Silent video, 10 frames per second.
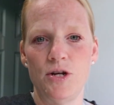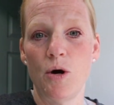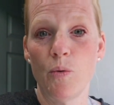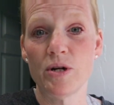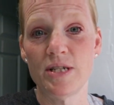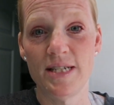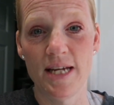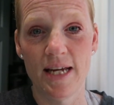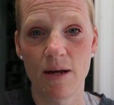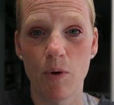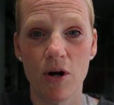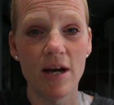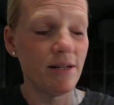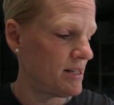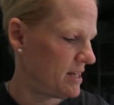know where to dig and where
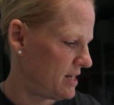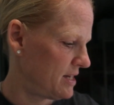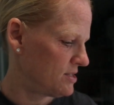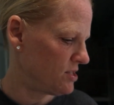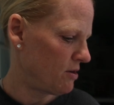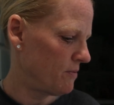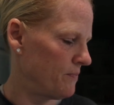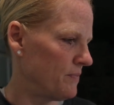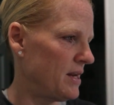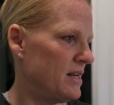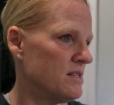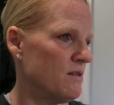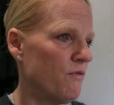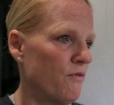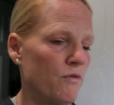not to dig so and it's
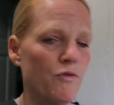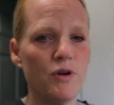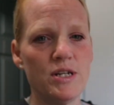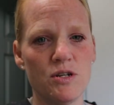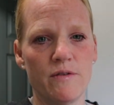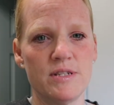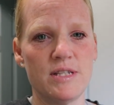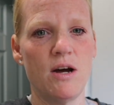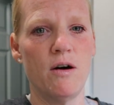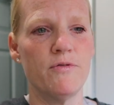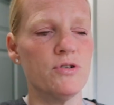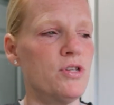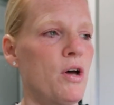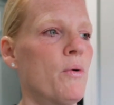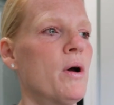a free service they offer
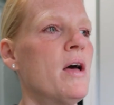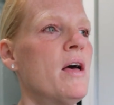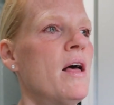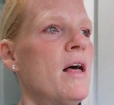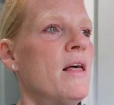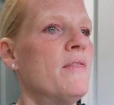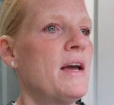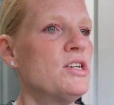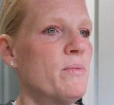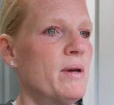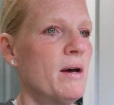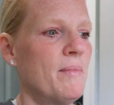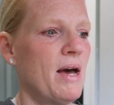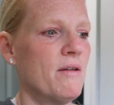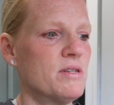so they should be
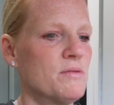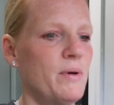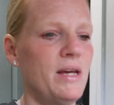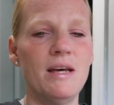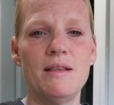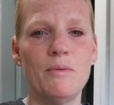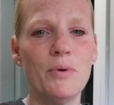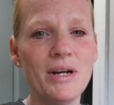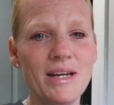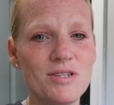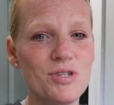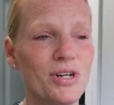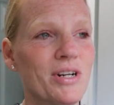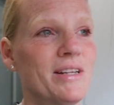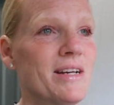coming out this week and then we're going to get
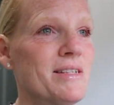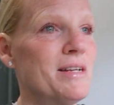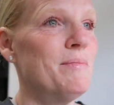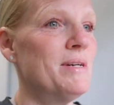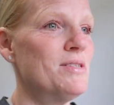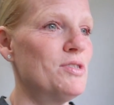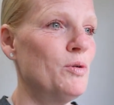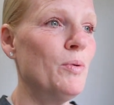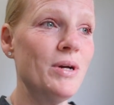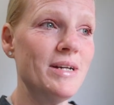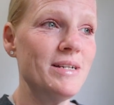started. That's going to be super